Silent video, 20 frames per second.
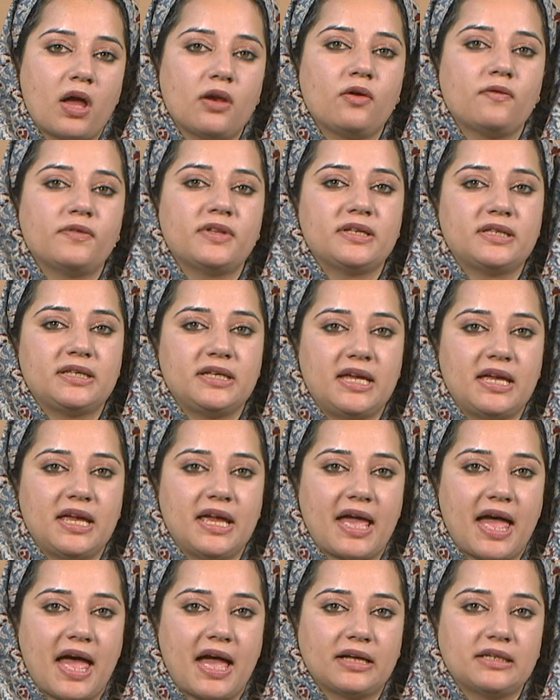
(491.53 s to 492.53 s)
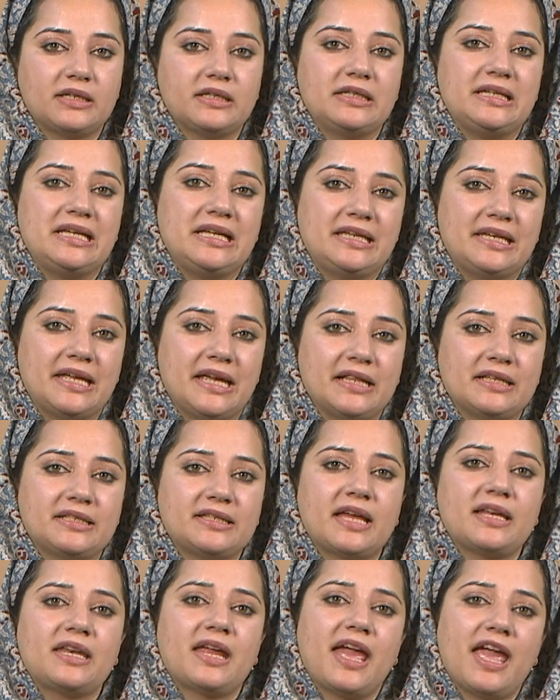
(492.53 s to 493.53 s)
of the CA Act details
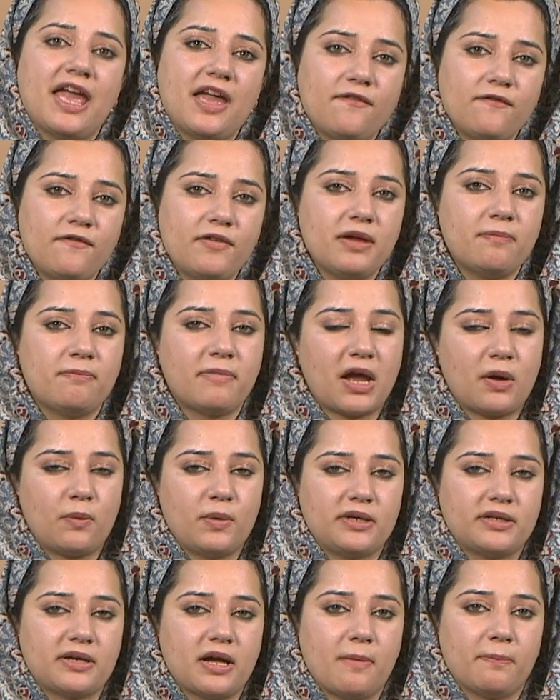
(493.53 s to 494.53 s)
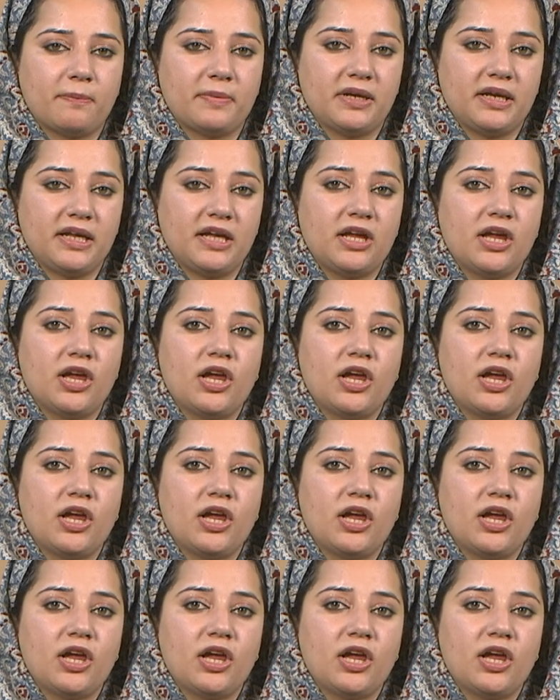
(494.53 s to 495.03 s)
that every private company